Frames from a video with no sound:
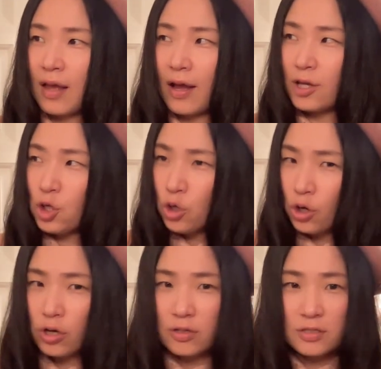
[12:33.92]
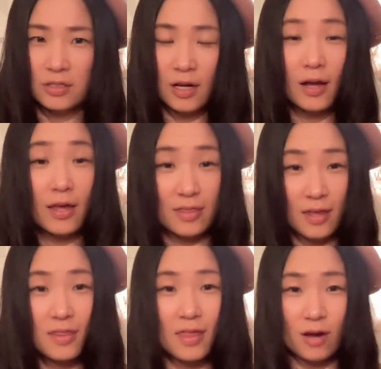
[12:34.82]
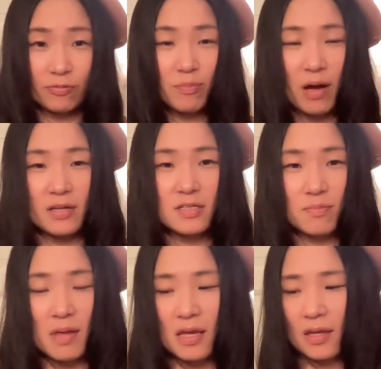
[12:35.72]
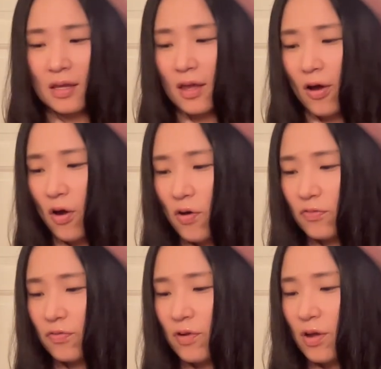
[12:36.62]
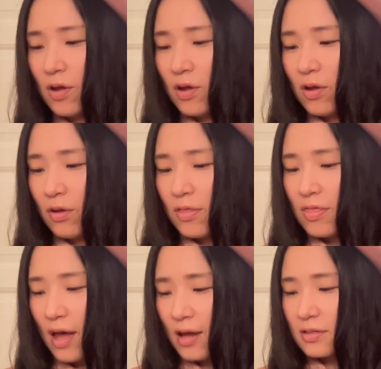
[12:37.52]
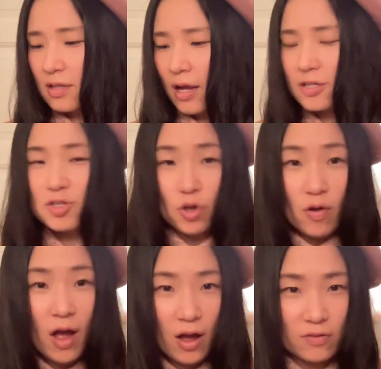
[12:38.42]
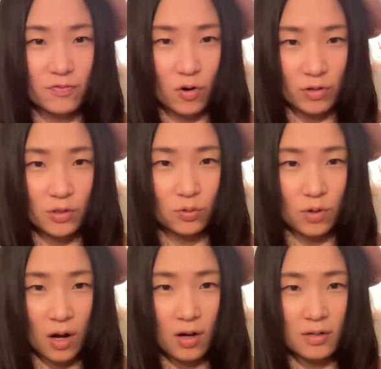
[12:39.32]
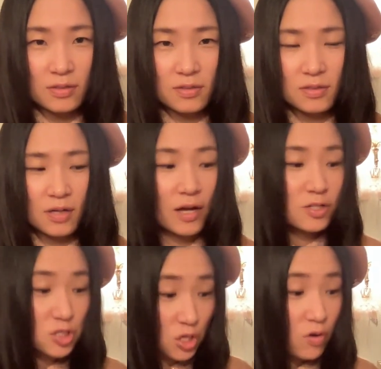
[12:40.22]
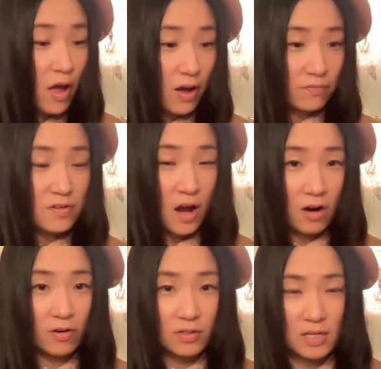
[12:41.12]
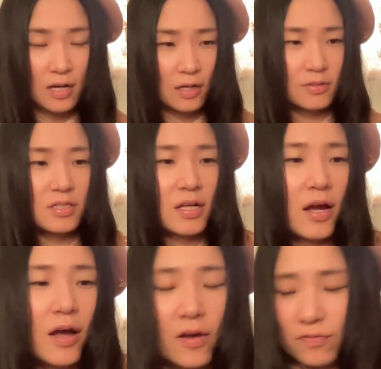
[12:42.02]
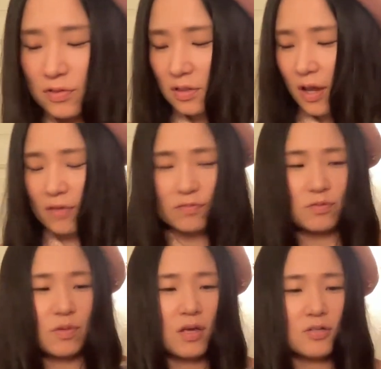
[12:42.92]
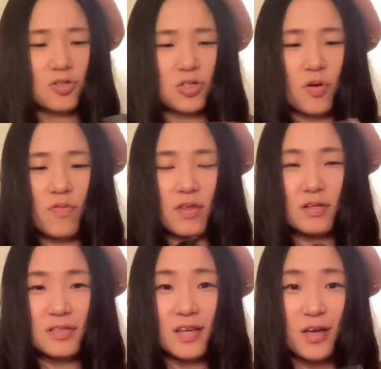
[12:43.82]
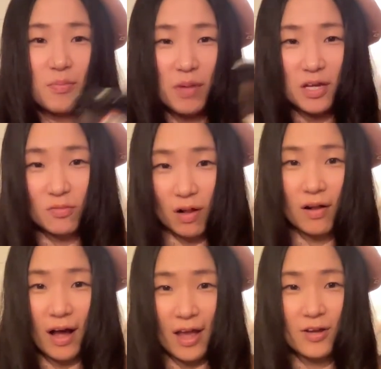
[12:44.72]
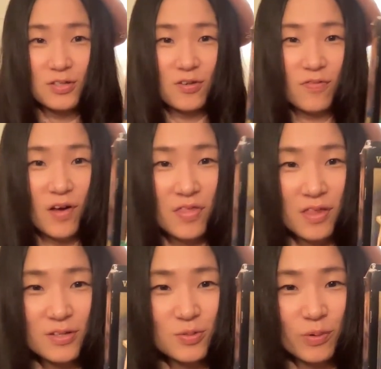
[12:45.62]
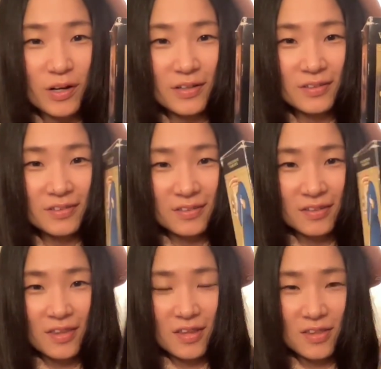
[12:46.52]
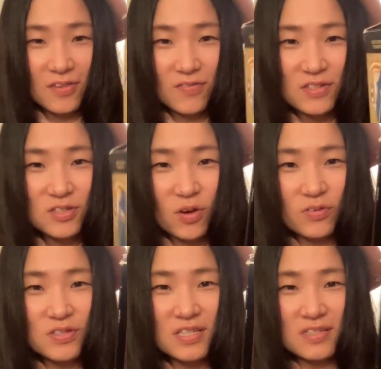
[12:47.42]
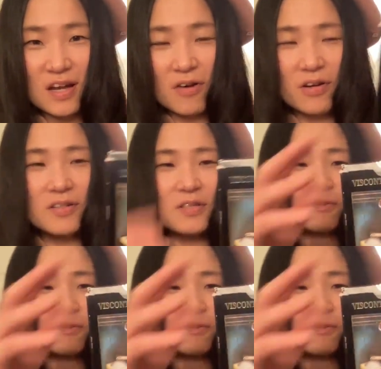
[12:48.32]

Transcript: I could, and then that reminded me of that I do have oracle cards, I do have tarot. Actually, I haven't shown this. Meanwhile, I also found this one, the Visconti tarot,